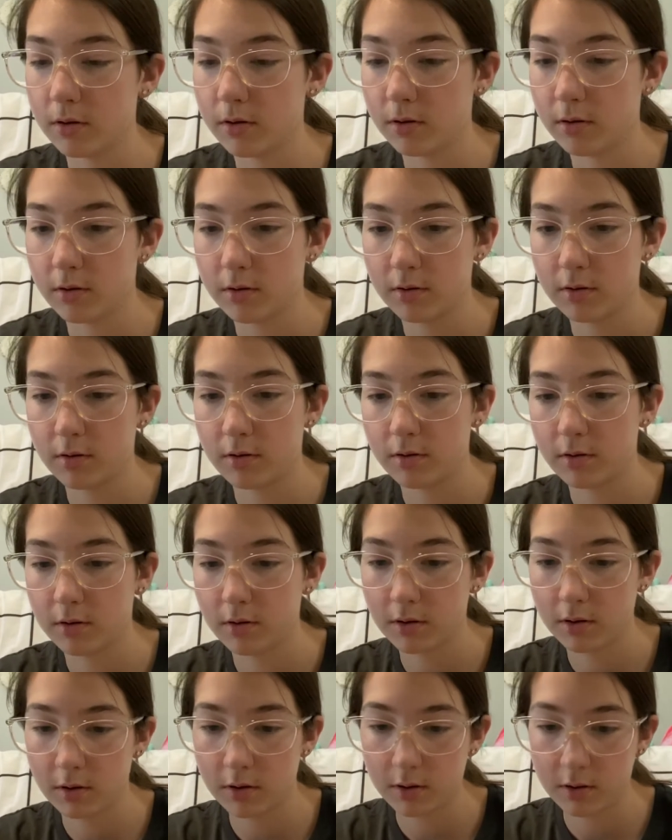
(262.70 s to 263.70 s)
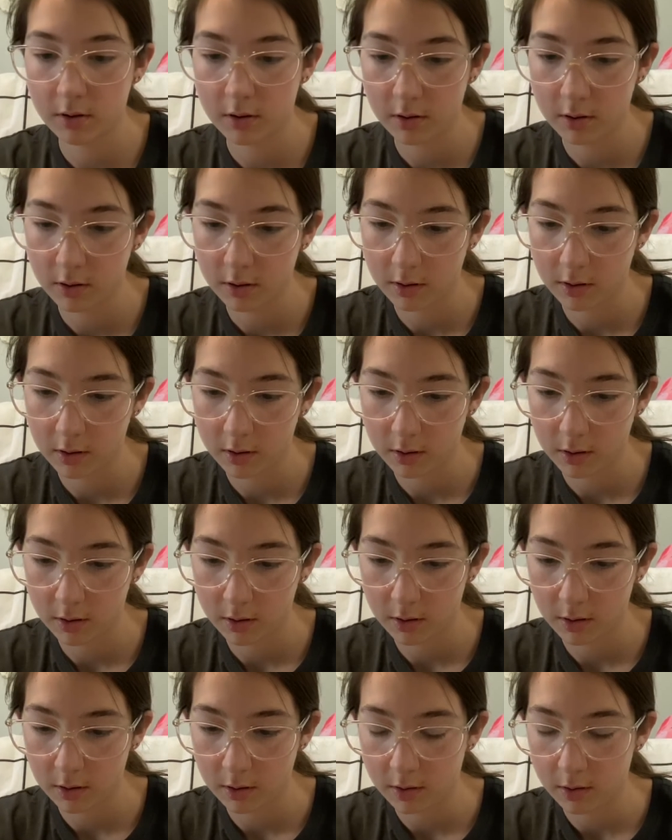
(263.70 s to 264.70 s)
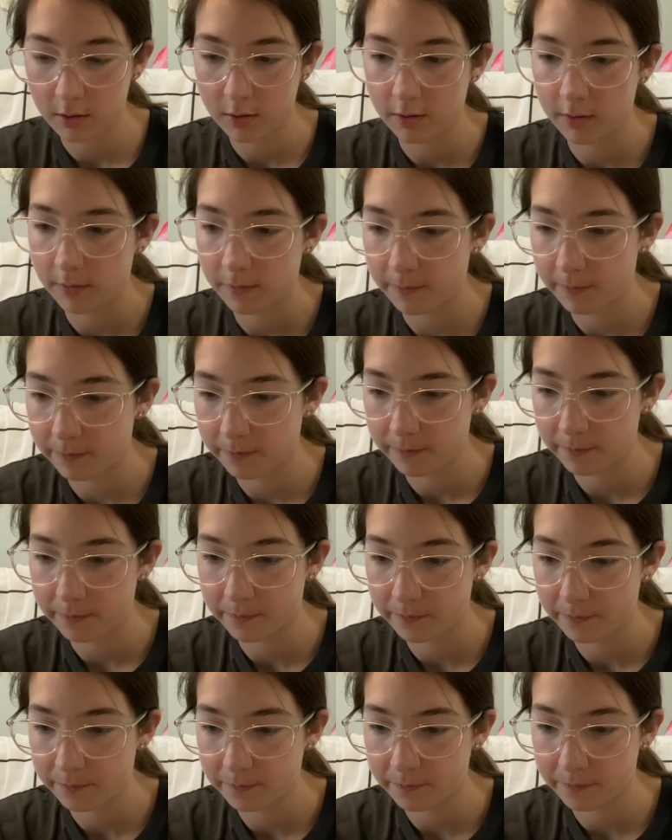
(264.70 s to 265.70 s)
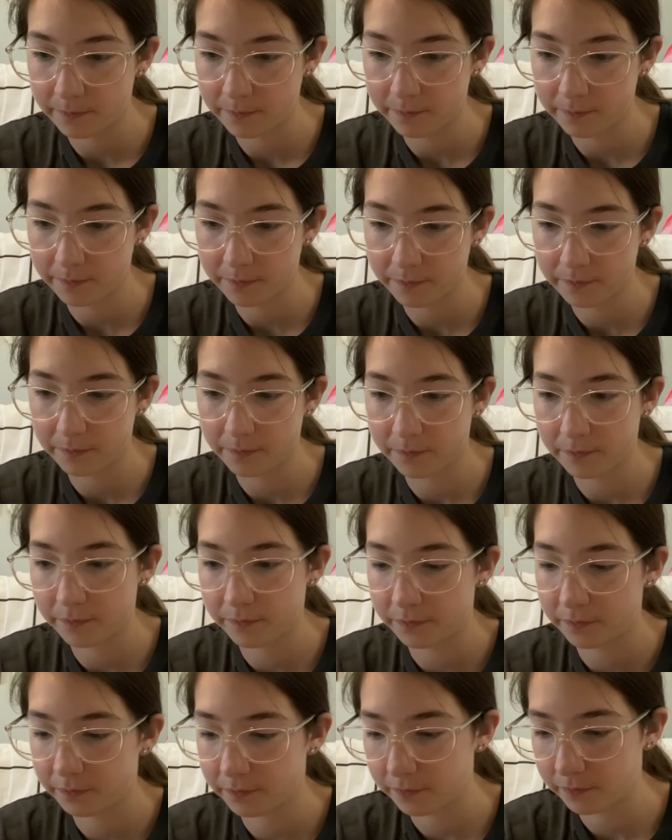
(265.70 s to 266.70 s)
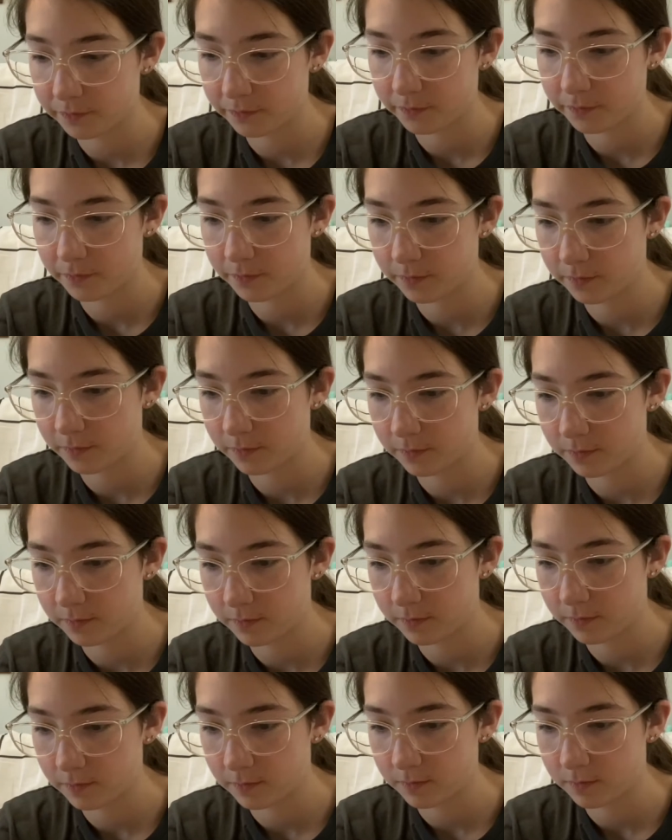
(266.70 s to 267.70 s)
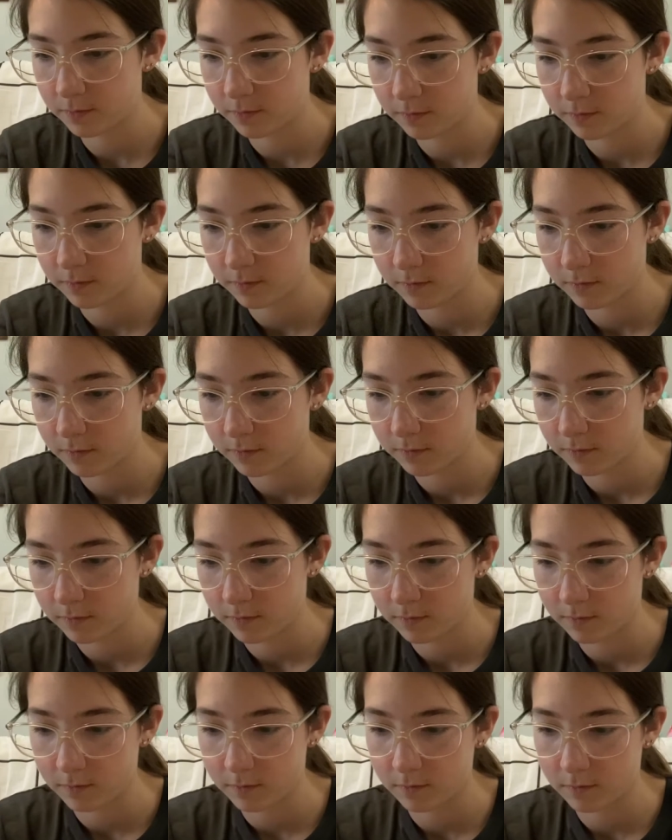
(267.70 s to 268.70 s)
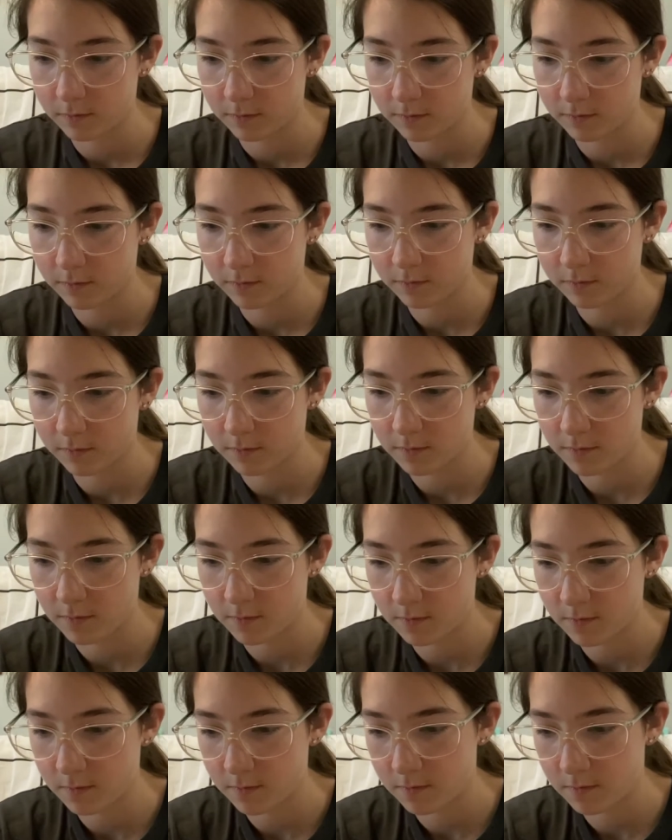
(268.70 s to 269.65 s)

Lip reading: (no one is talking)